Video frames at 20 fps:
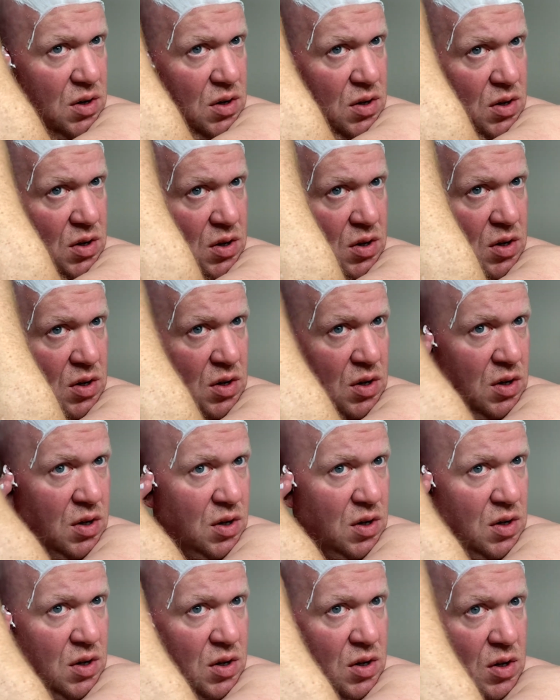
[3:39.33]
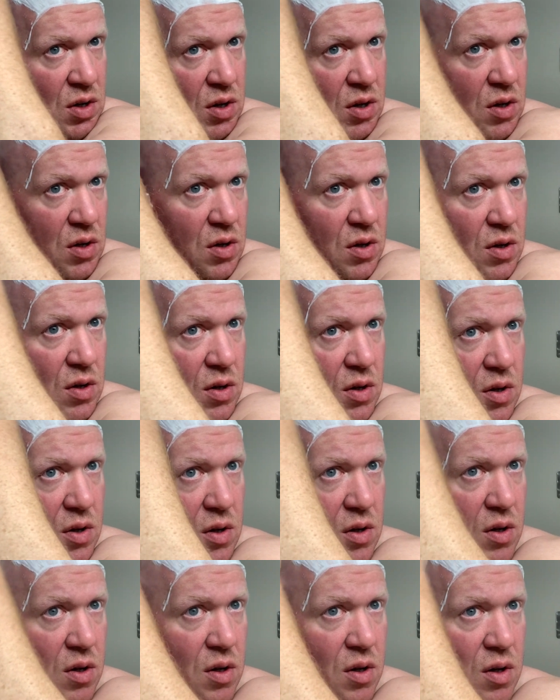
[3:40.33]

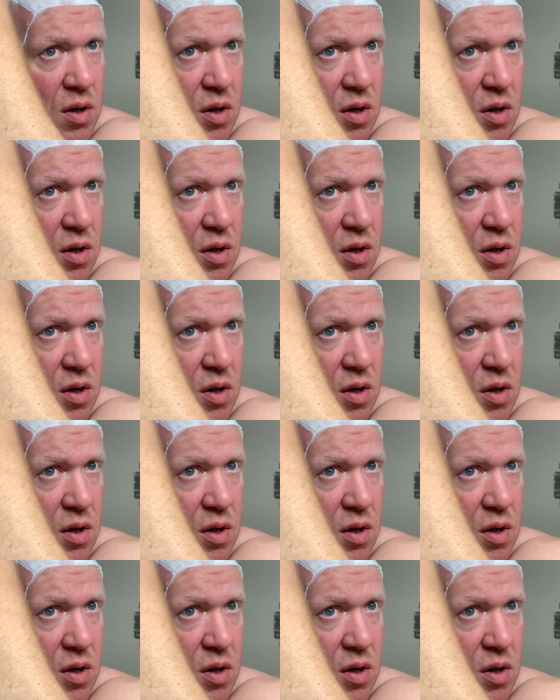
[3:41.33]
(no one is talking)